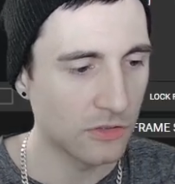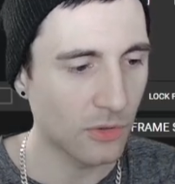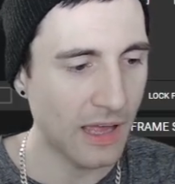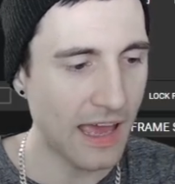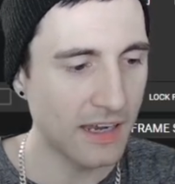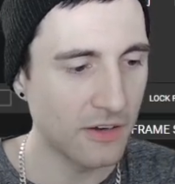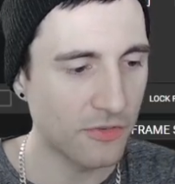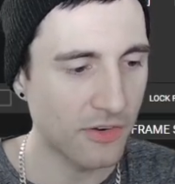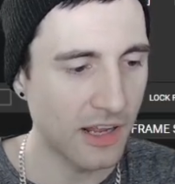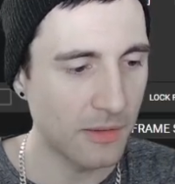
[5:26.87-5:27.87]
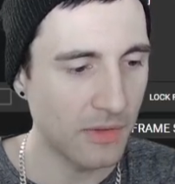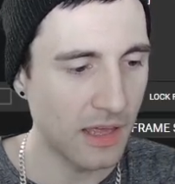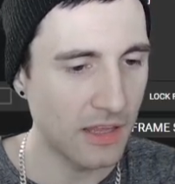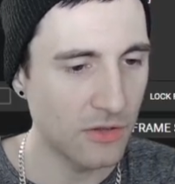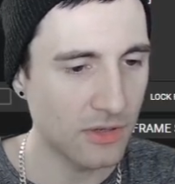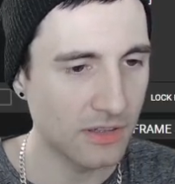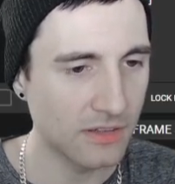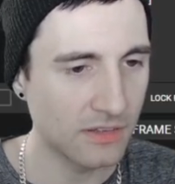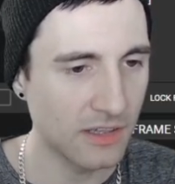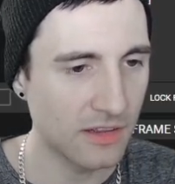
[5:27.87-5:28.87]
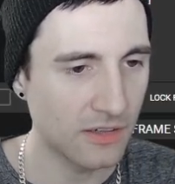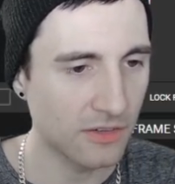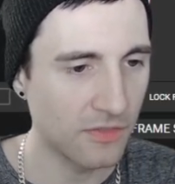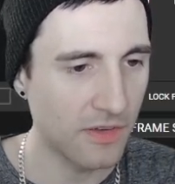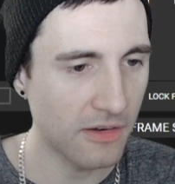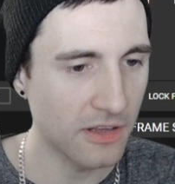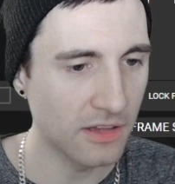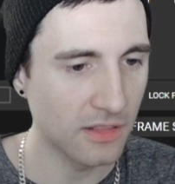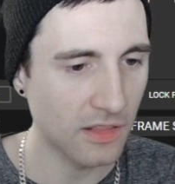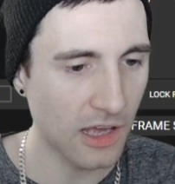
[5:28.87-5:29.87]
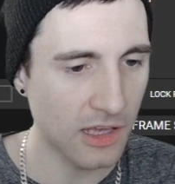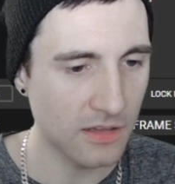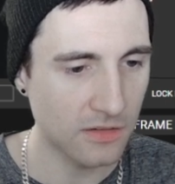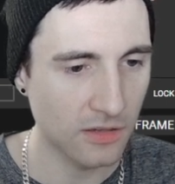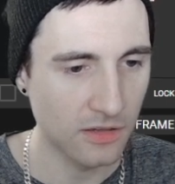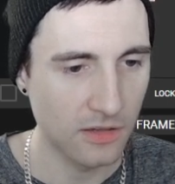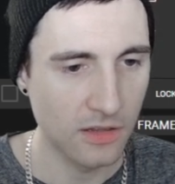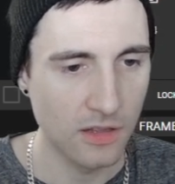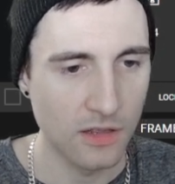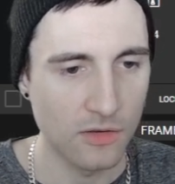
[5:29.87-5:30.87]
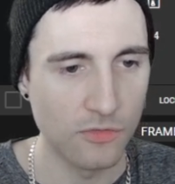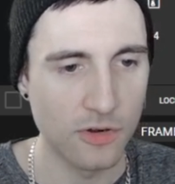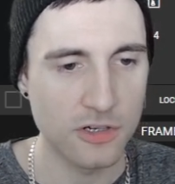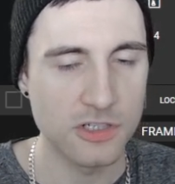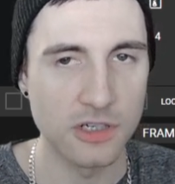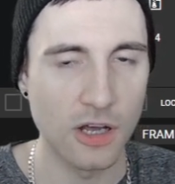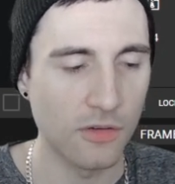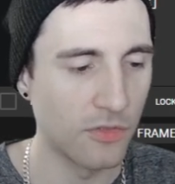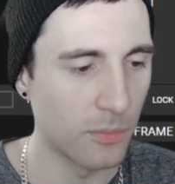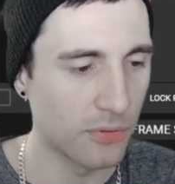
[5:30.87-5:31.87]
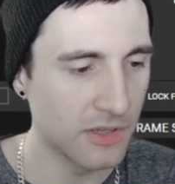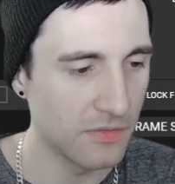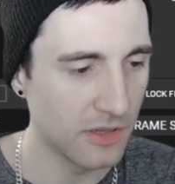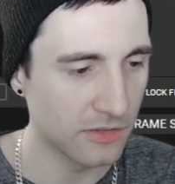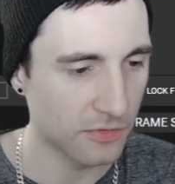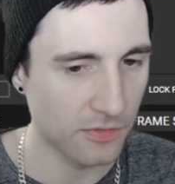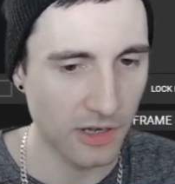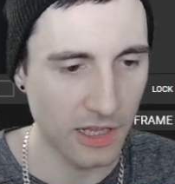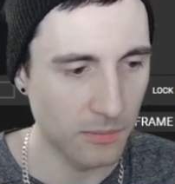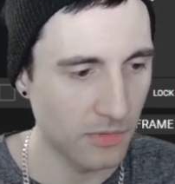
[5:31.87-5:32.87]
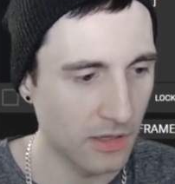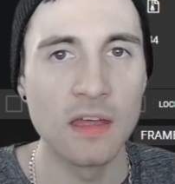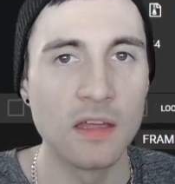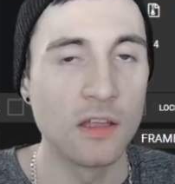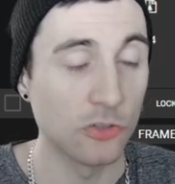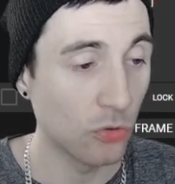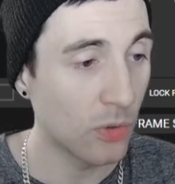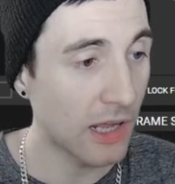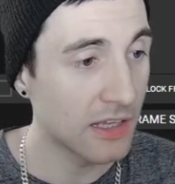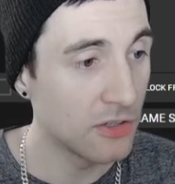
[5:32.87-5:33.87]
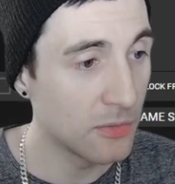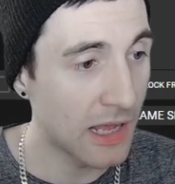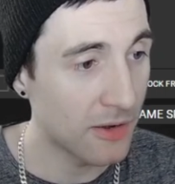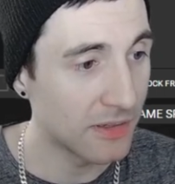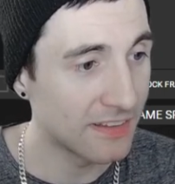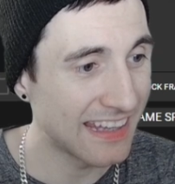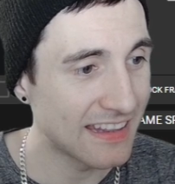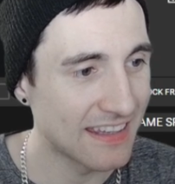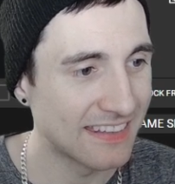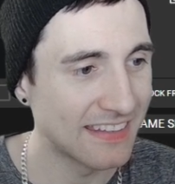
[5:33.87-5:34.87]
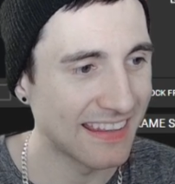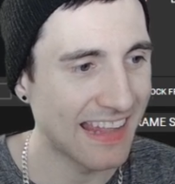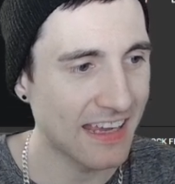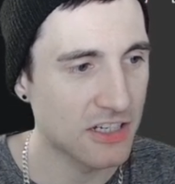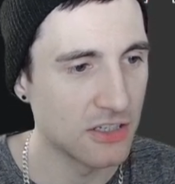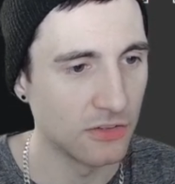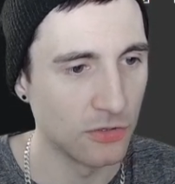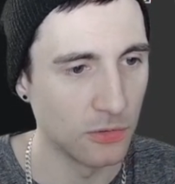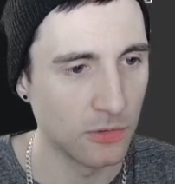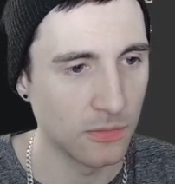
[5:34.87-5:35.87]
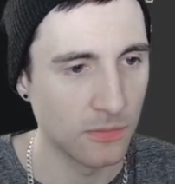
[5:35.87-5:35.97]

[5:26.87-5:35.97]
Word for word: so I added a frame and you can see there's a very light version of the previous frame. So what I can do now is take the selection tool,